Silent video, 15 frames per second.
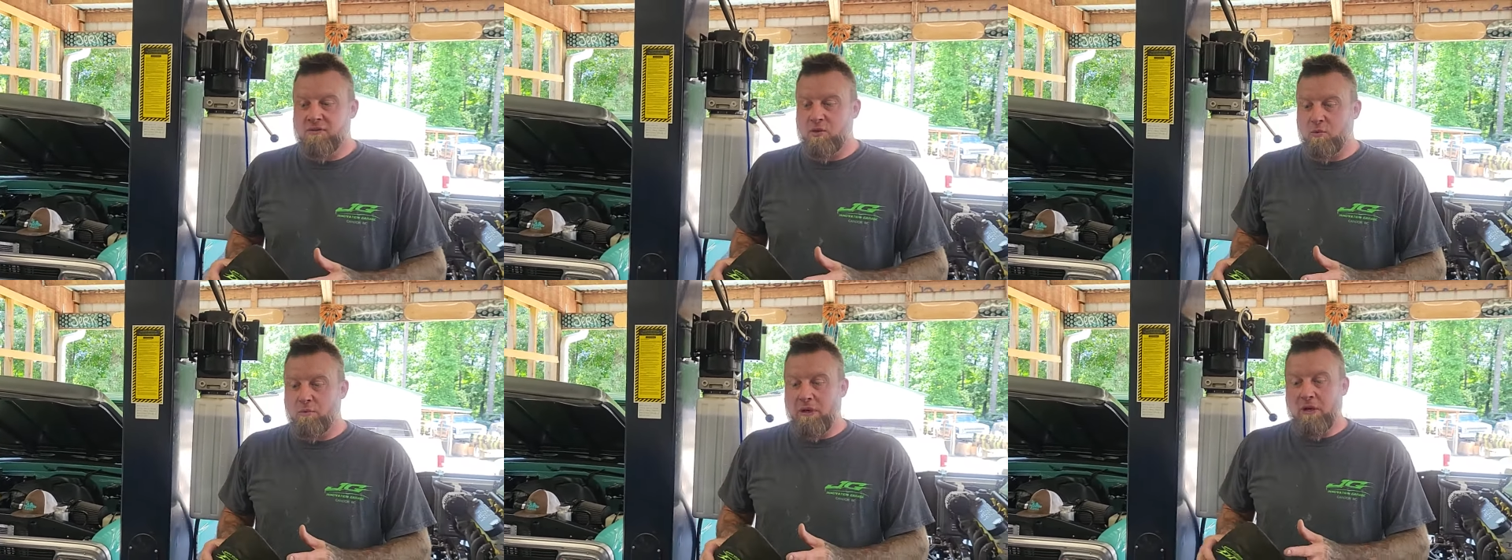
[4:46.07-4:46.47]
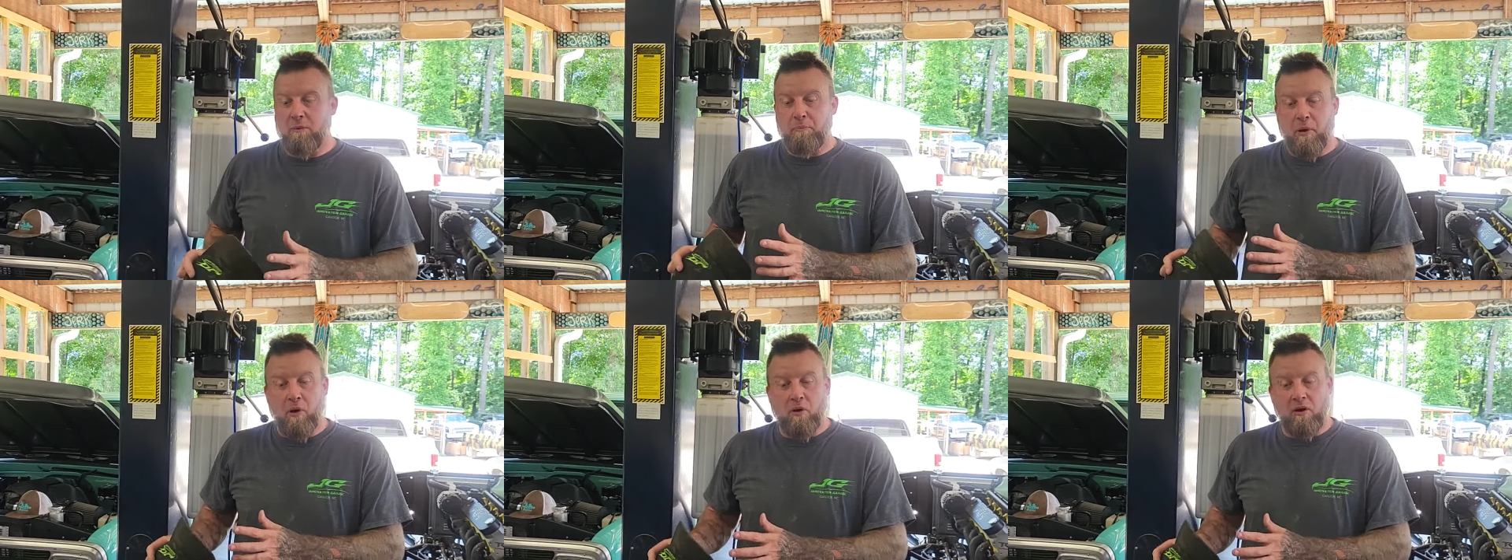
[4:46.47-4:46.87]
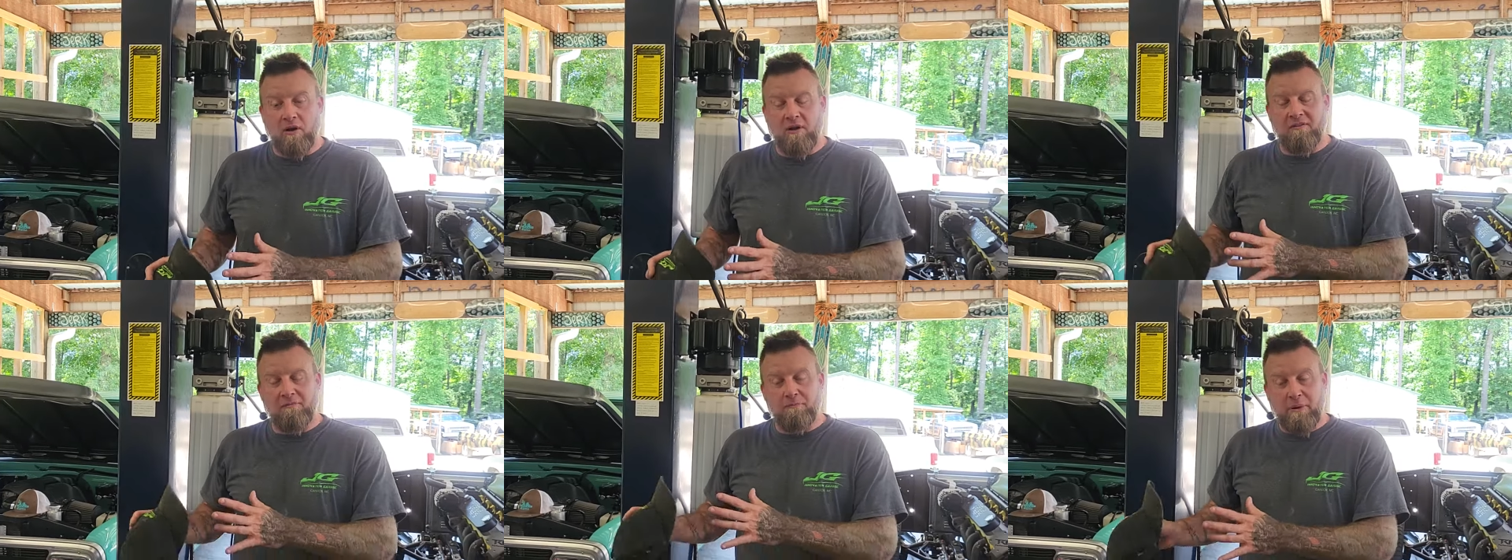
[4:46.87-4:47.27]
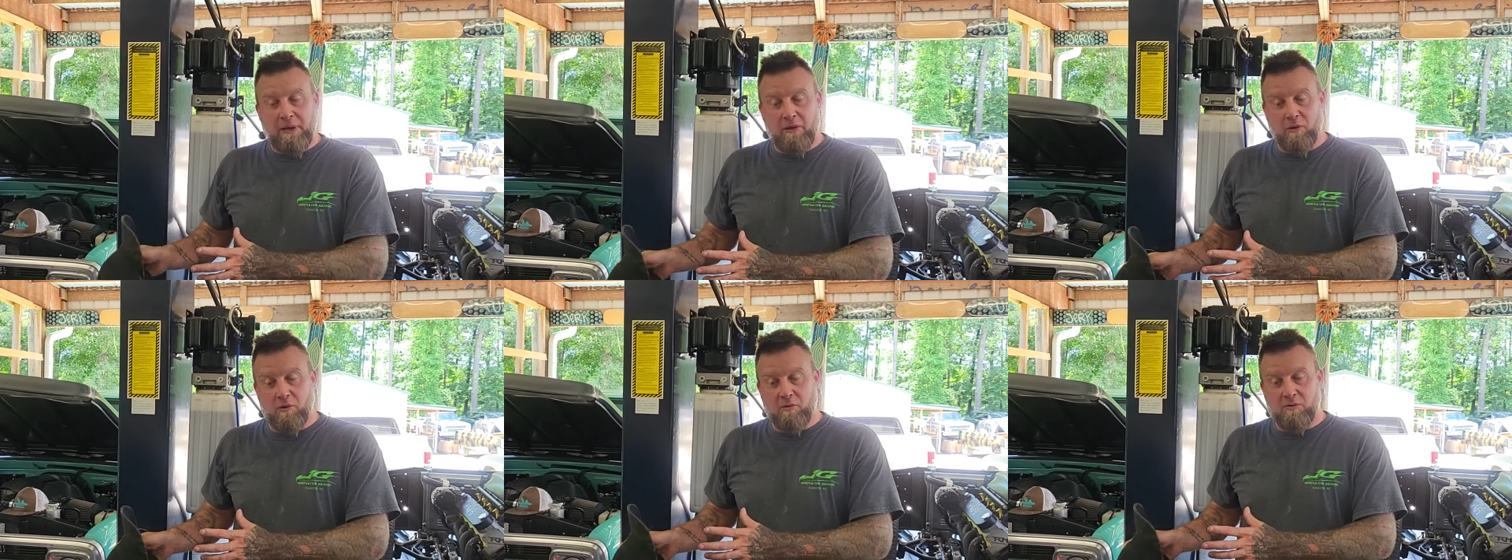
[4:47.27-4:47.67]
to be a part of
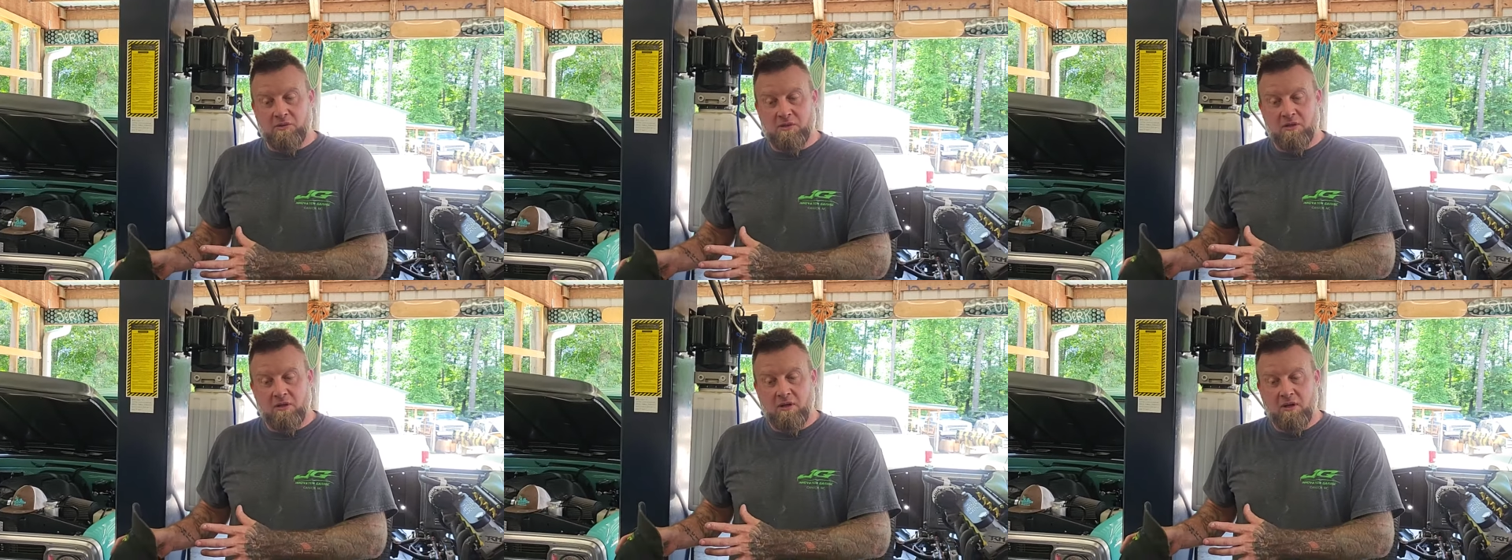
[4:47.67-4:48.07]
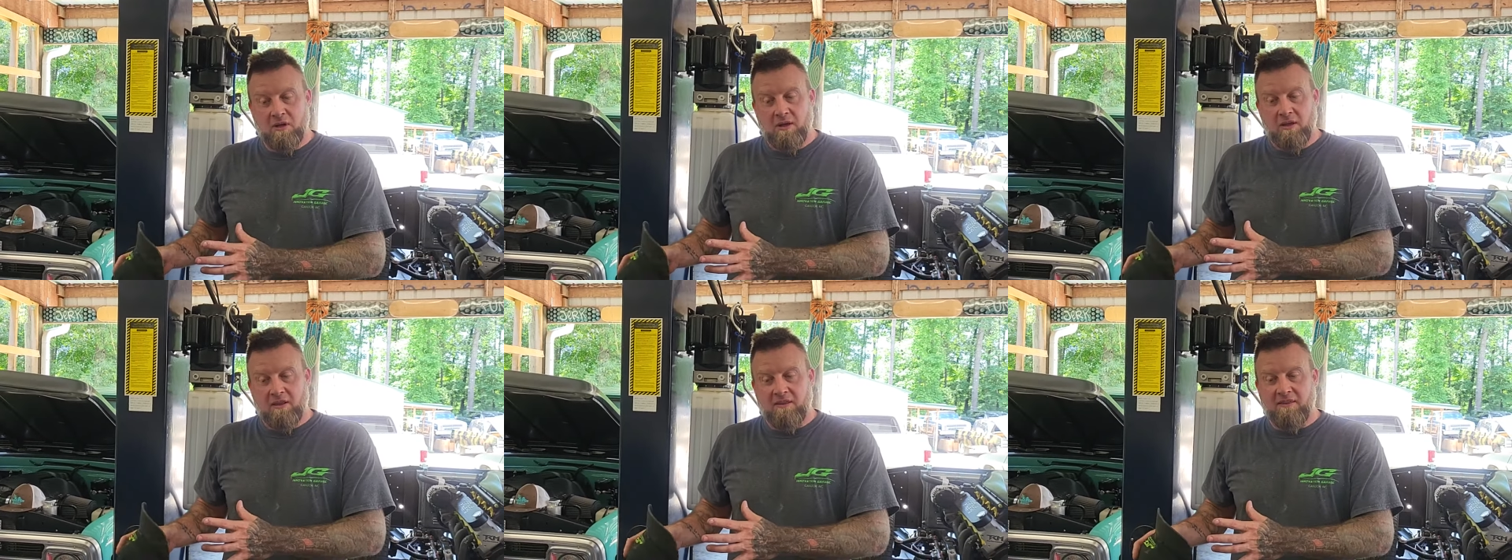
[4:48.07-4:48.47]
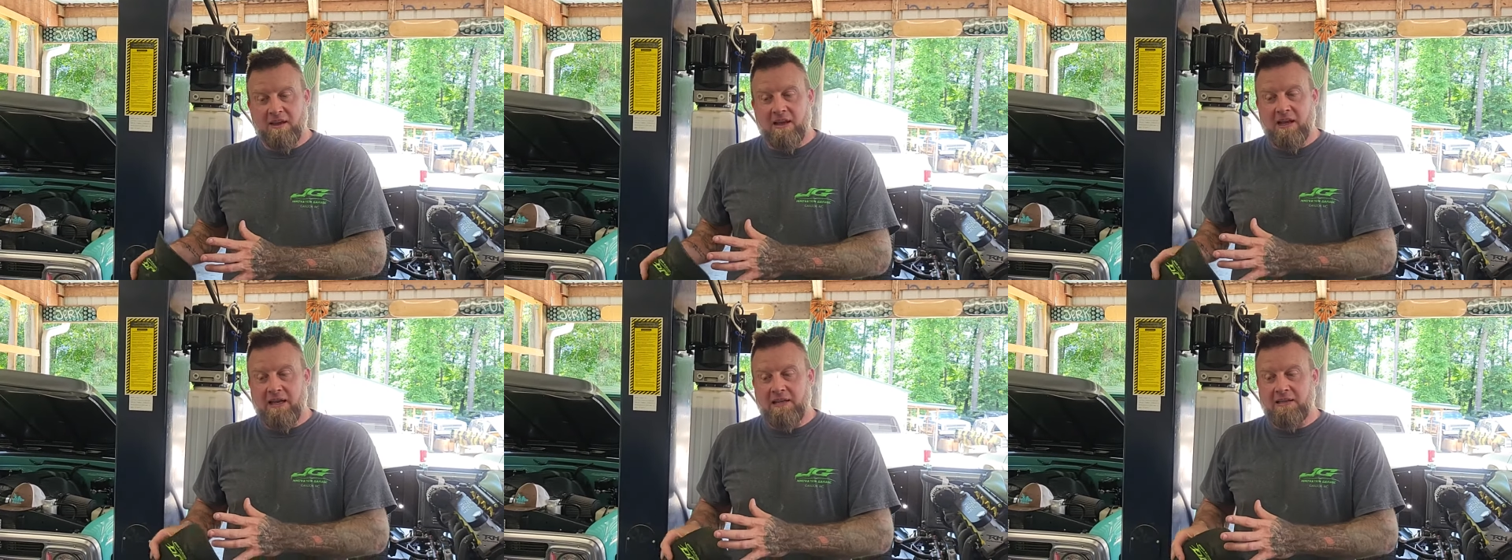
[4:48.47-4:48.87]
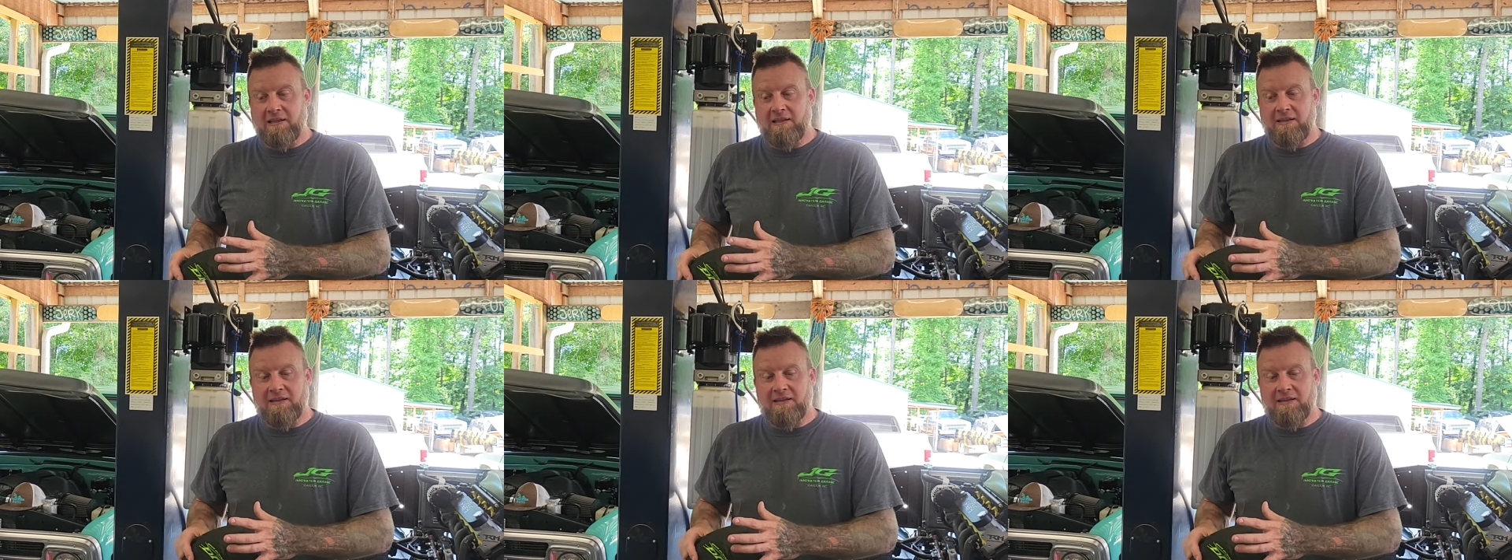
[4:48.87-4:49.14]
builds that